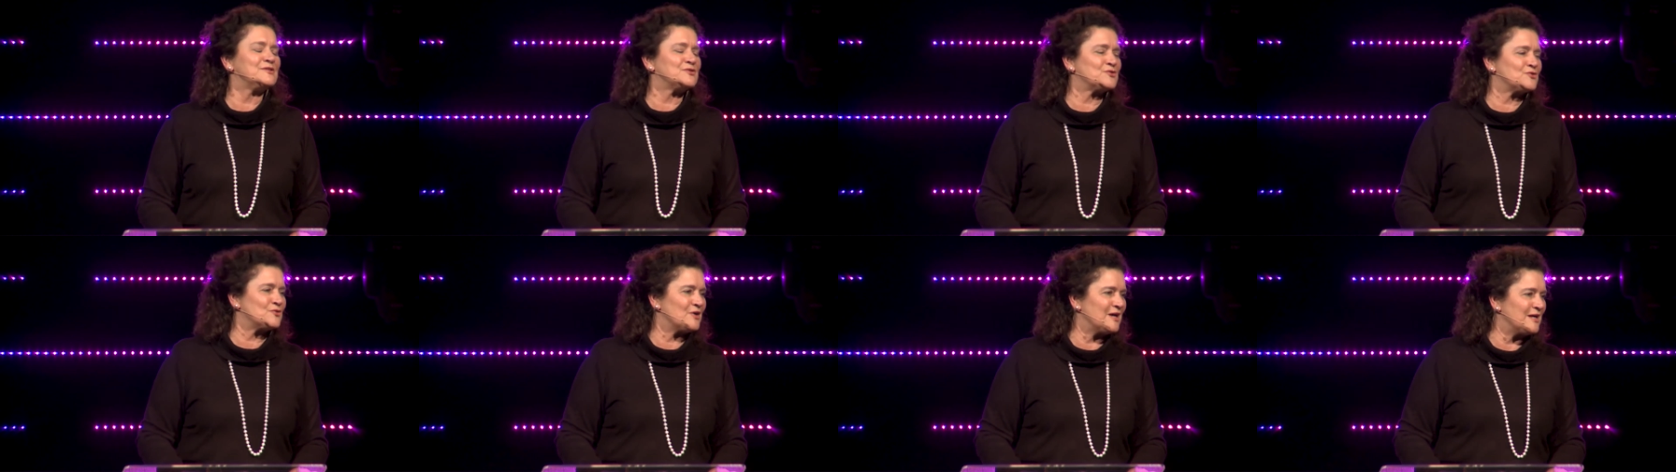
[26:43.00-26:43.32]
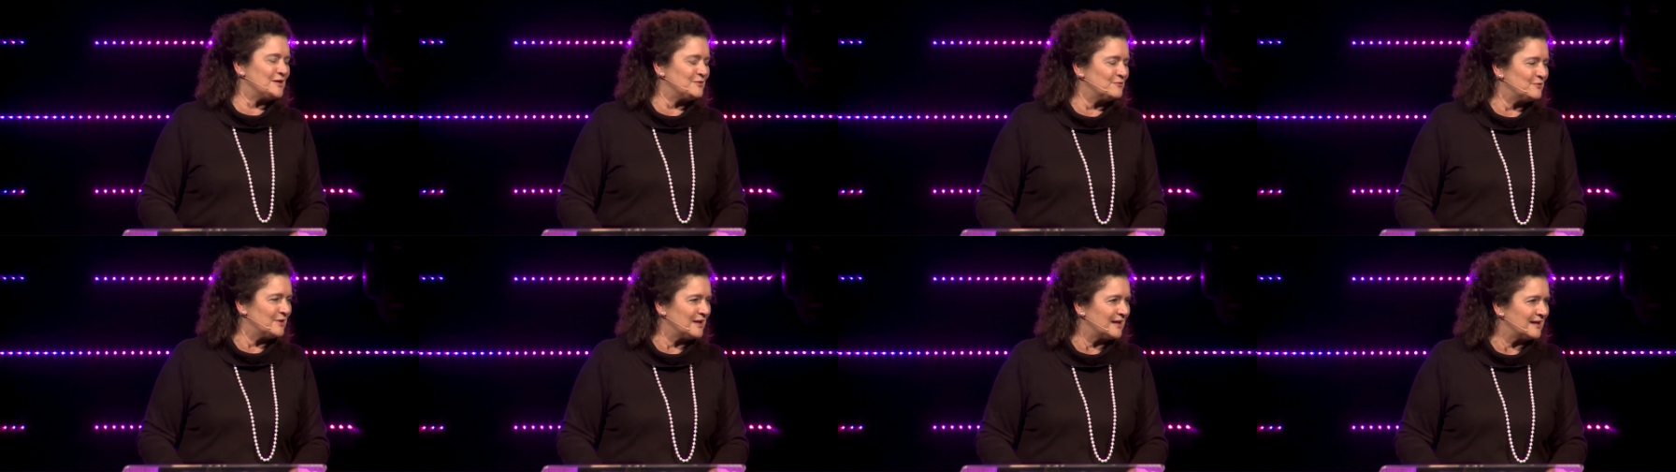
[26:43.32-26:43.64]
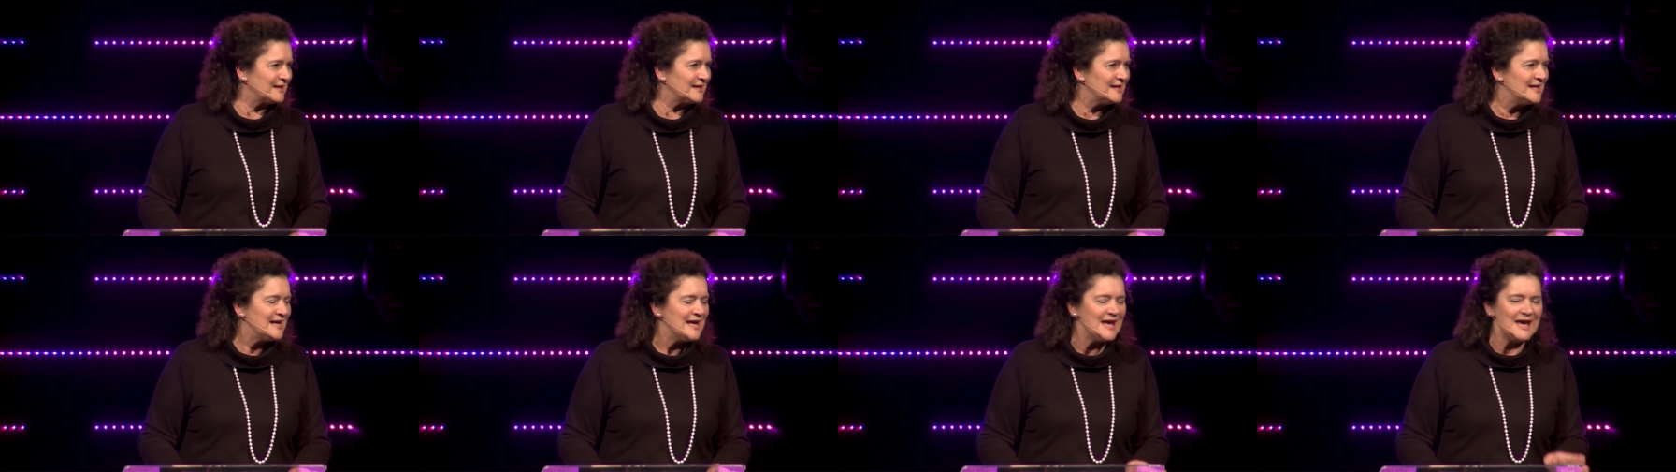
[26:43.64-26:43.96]
train
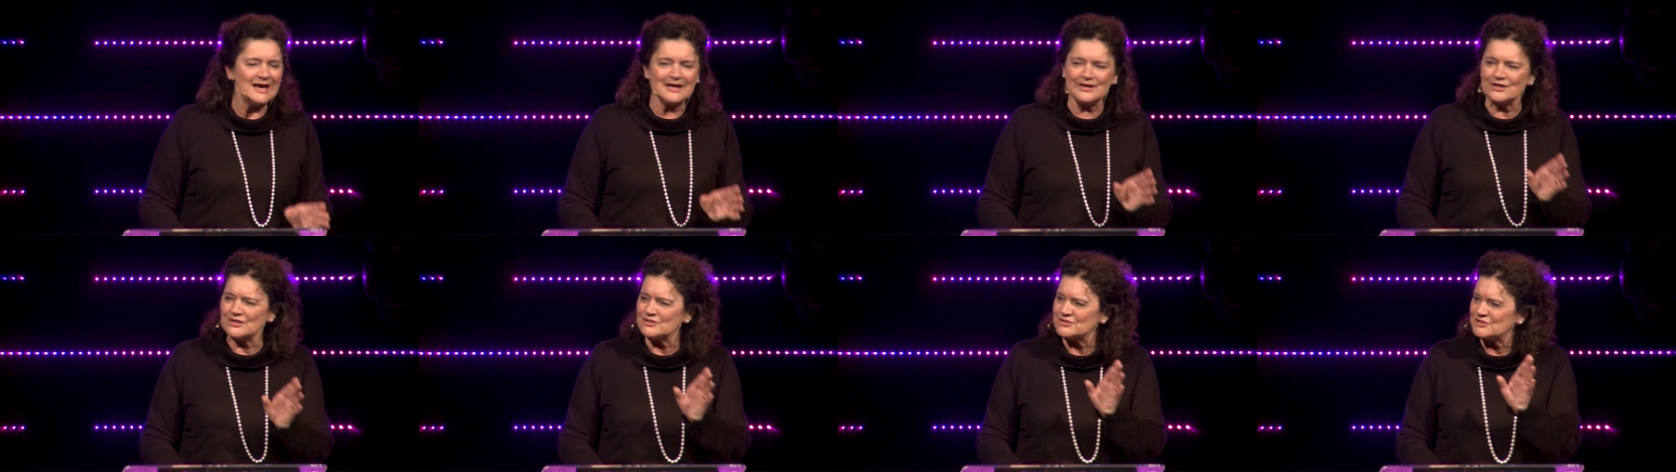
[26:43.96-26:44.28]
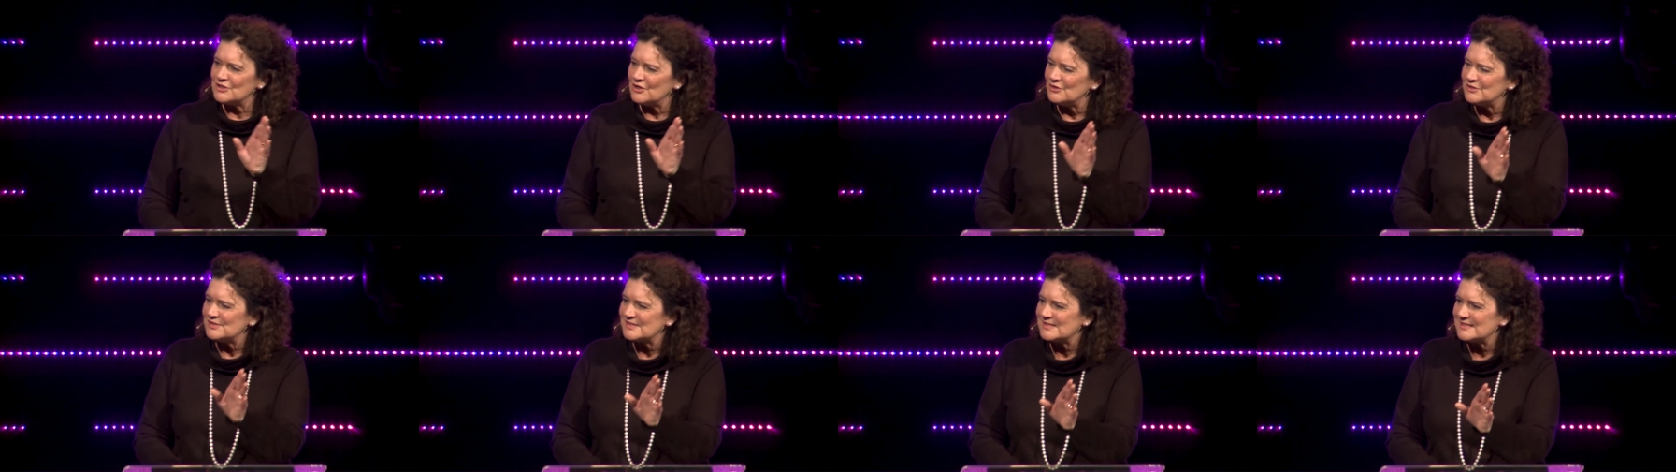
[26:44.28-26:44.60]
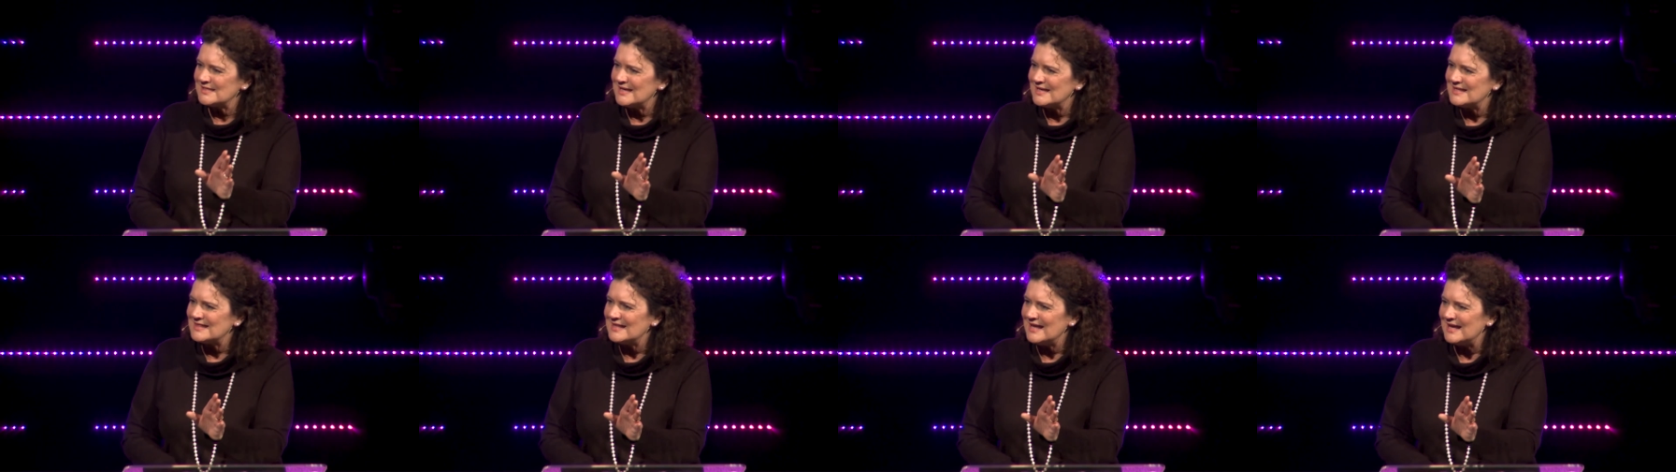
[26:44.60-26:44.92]
wreck. And I don't
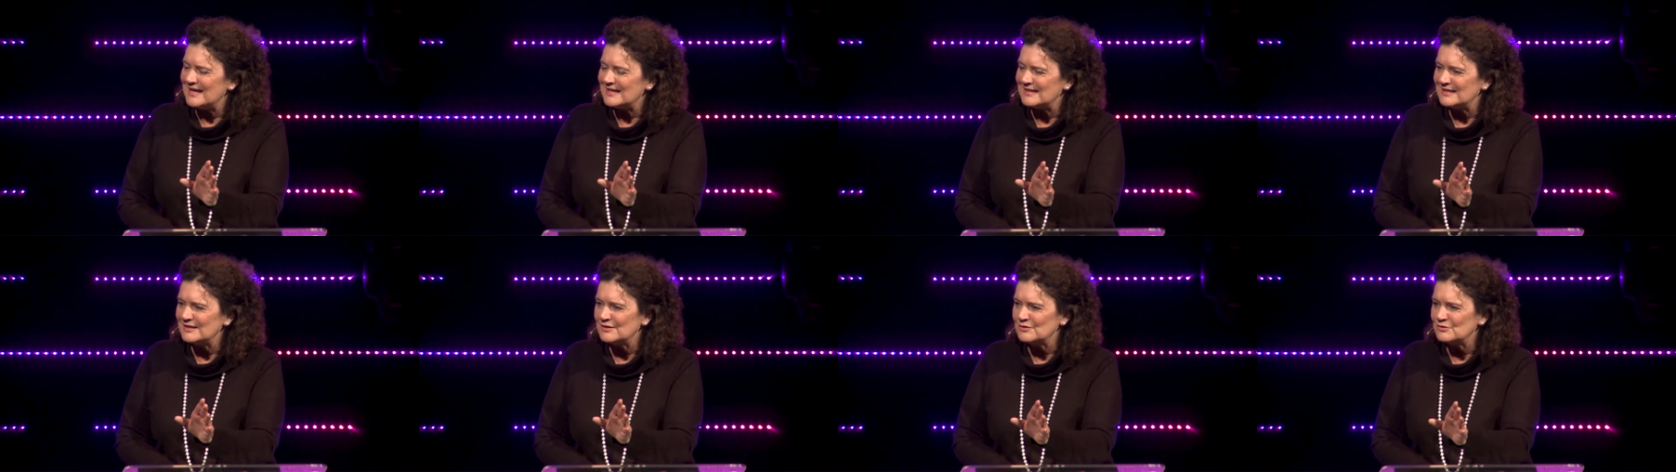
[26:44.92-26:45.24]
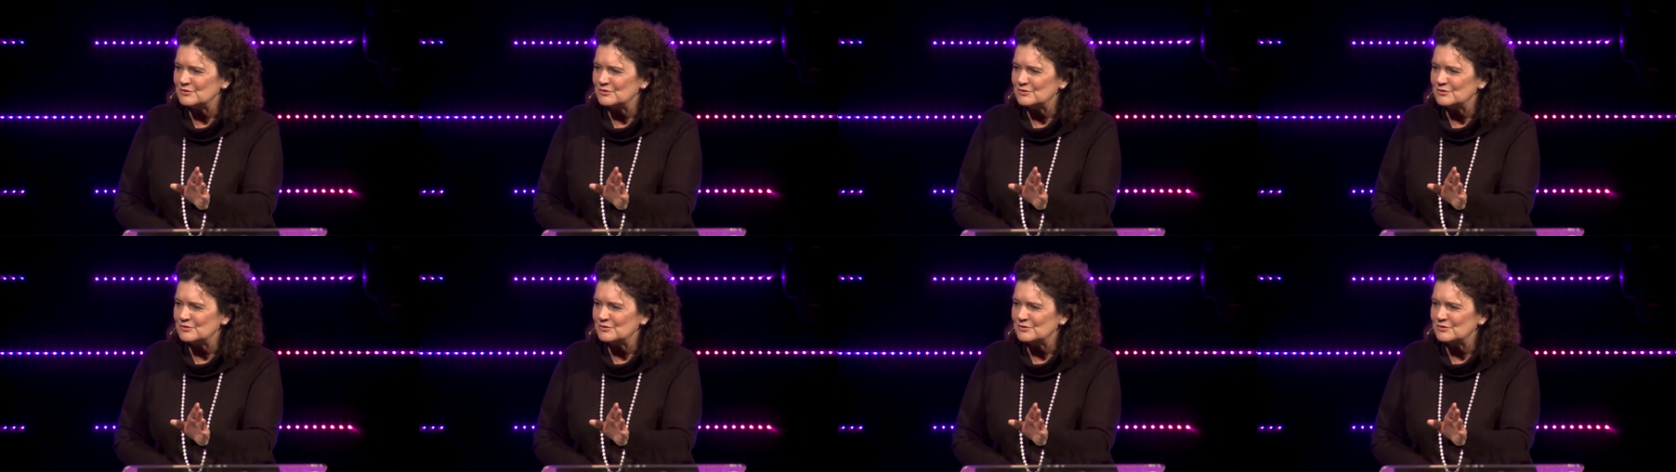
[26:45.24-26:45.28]
say that in